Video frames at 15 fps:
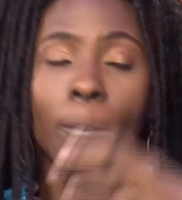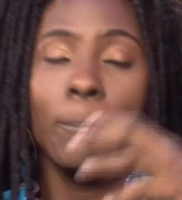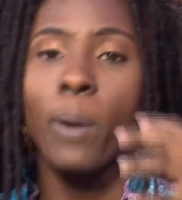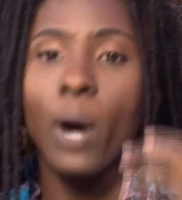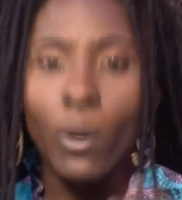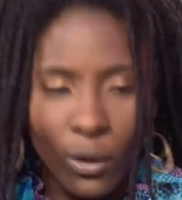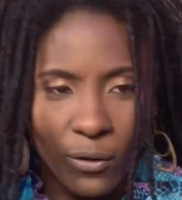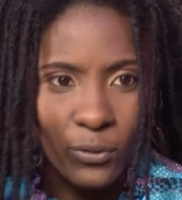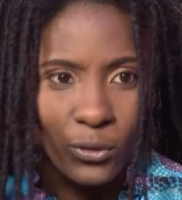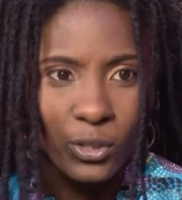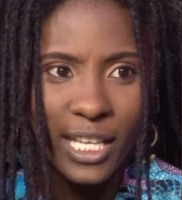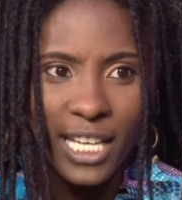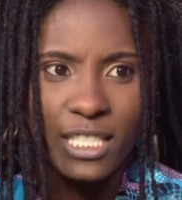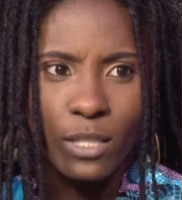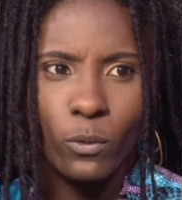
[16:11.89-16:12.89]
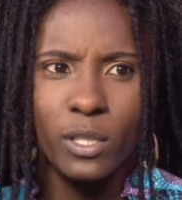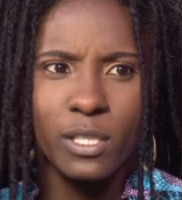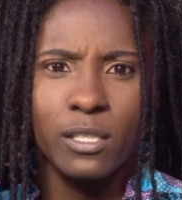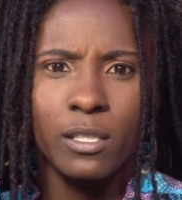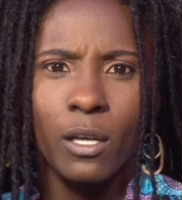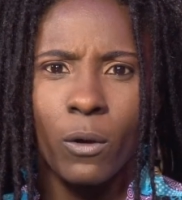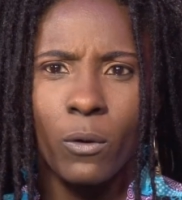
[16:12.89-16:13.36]
powerful that it
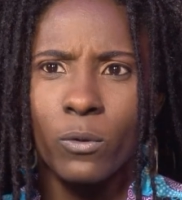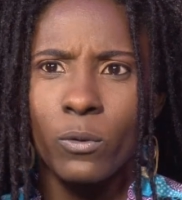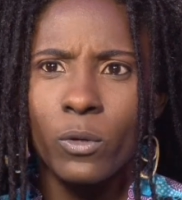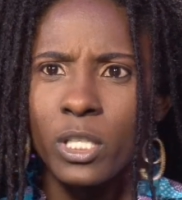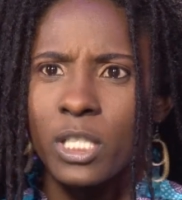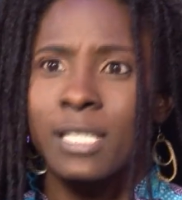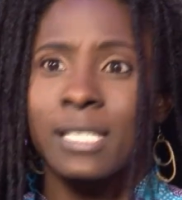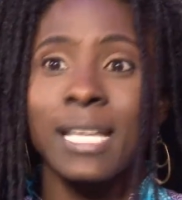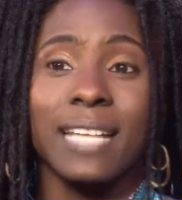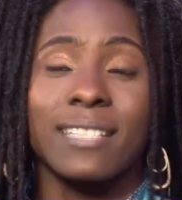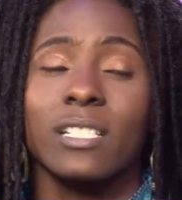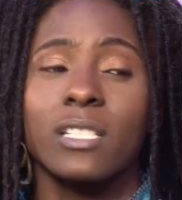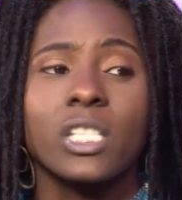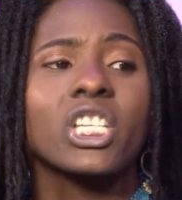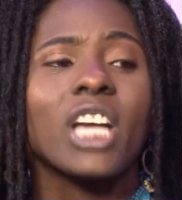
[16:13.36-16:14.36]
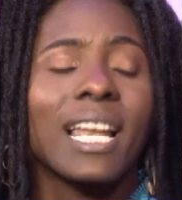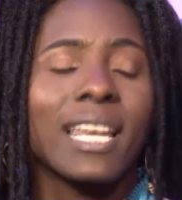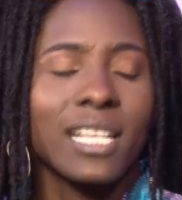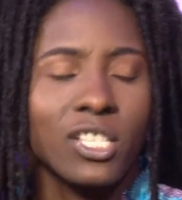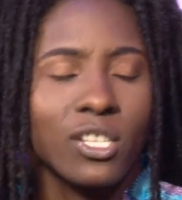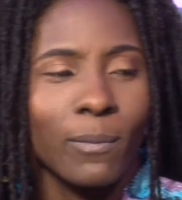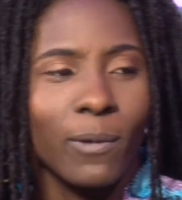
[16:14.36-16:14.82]
was now starting to
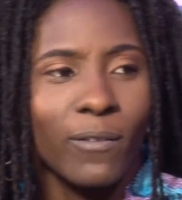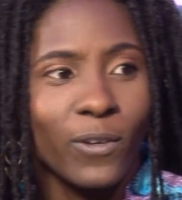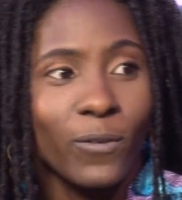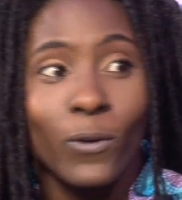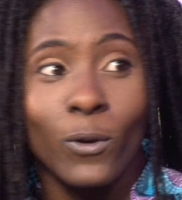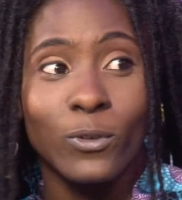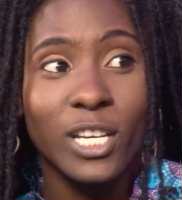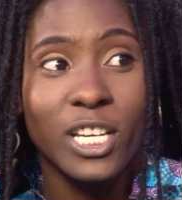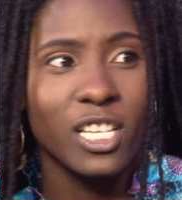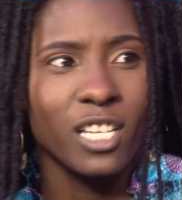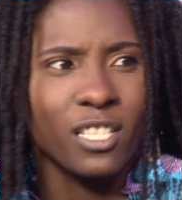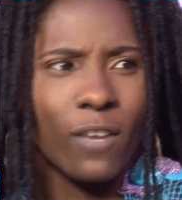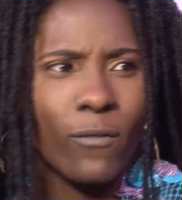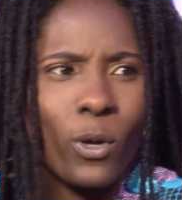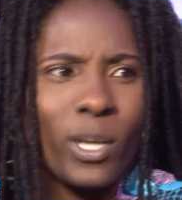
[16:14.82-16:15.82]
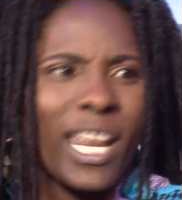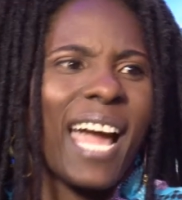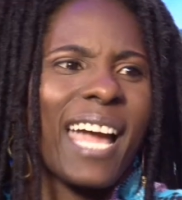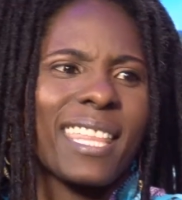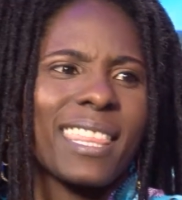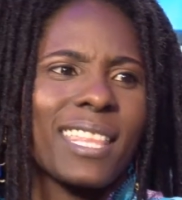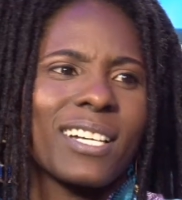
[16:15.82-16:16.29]
challenge some of the foundations of what
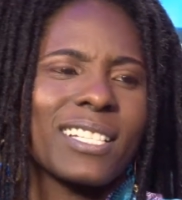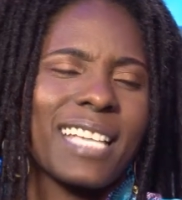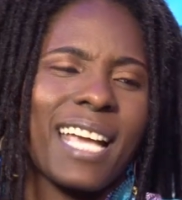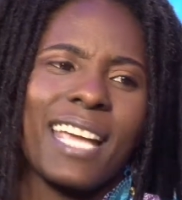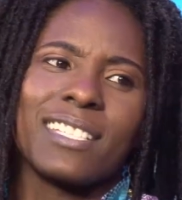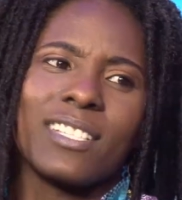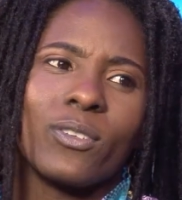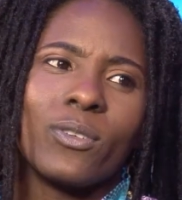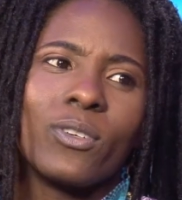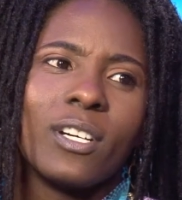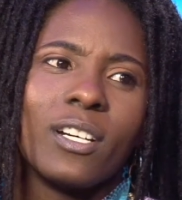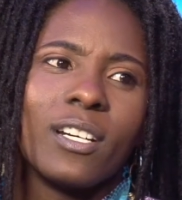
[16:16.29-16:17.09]
I thought I knew.